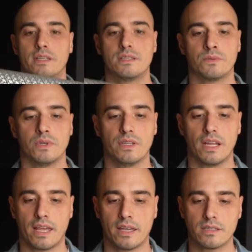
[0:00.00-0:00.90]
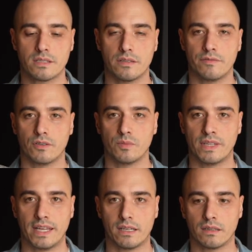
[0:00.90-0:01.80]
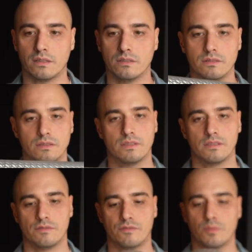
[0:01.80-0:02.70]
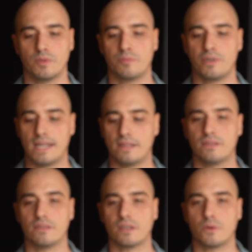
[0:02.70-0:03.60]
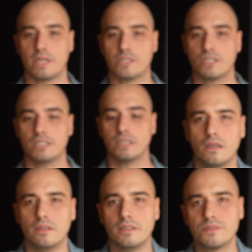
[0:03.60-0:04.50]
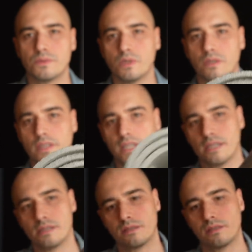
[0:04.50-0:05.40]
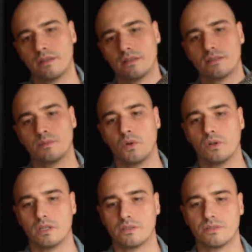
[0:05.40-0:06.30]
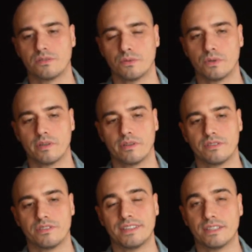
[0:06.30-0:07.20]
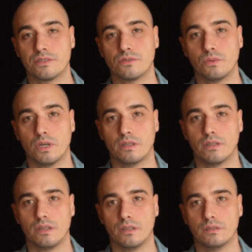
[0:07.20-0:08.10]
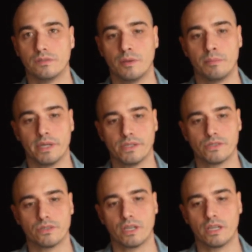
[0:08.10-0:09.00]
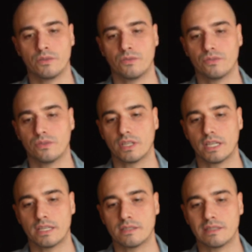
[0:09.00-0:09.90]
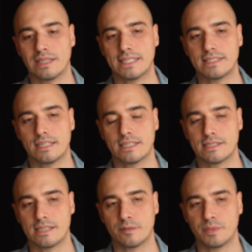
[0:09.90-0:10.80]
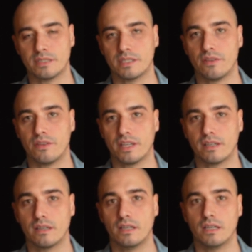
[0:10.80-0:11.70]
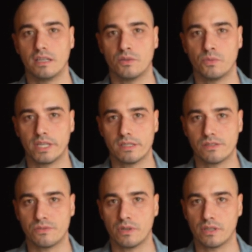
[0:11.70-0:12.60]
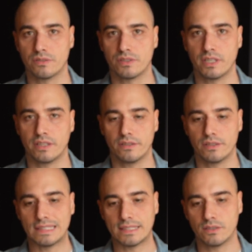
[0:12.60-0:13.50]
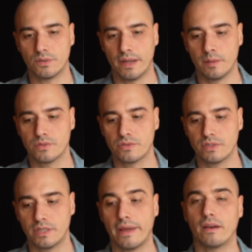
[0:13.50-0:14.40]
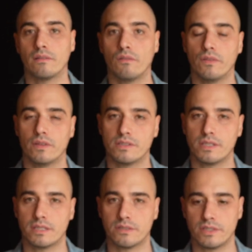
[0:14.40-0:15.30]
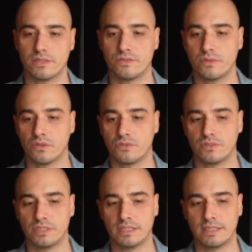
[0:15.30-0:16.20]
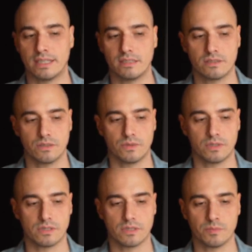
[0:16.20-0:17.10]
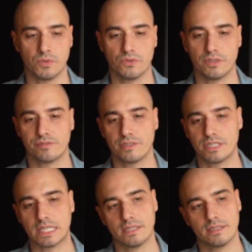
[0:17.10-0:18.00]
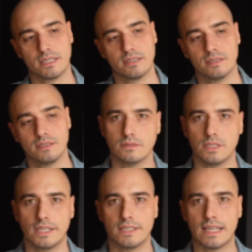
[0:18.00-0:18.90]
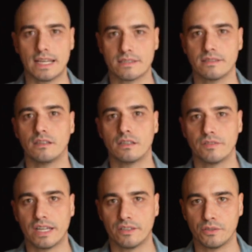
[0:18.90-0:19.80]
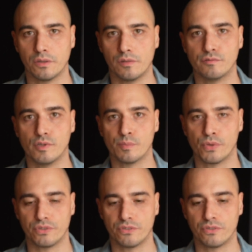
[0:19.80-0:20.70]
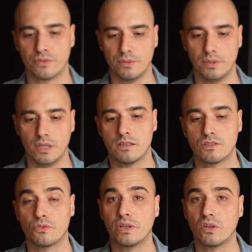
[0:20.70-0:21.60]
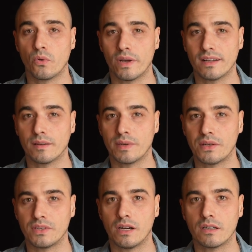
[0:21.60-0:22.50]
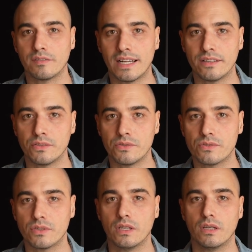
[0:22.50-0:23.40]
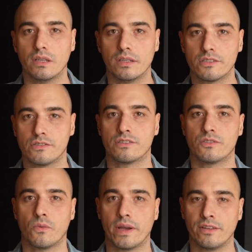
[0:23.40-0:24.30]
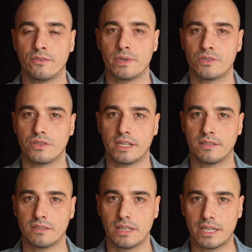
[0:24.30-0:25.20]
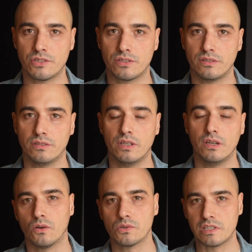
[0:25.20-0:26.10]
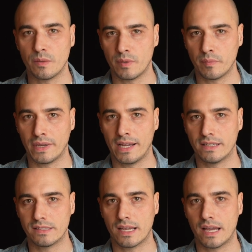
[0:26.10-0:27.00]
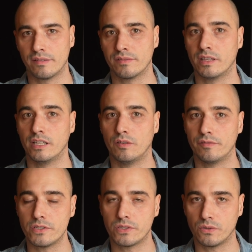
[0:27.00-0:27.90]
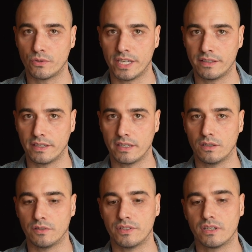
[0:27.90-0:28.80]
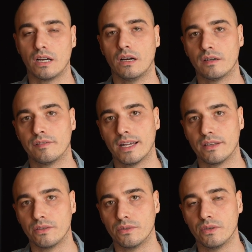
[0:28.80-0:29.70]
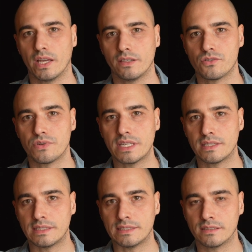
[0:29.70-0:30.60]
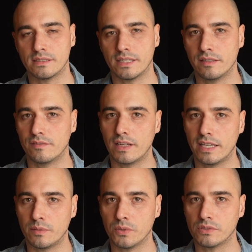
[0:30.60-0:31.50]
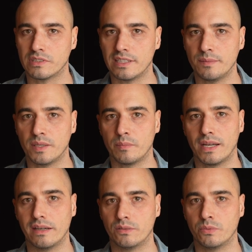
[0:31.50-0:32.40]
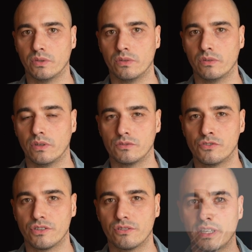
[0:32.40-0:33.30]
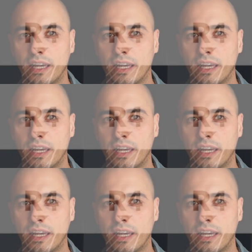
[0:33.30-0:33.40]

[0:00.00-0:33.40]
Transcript: This one is from Decathlon, from the brand Quechua. This one is the smallest or the thinnest one of the bunch. It is less than a centimeter thick. It weighs 230 grams. Decathlon says it's 210, so there's a small difference in there. And it has an R value of 1.2. So real quick about the R values, that's just a way to measure insulation. All sleeping pads have an official rating of their R value. A 3-season inflatable sleeping pad will generally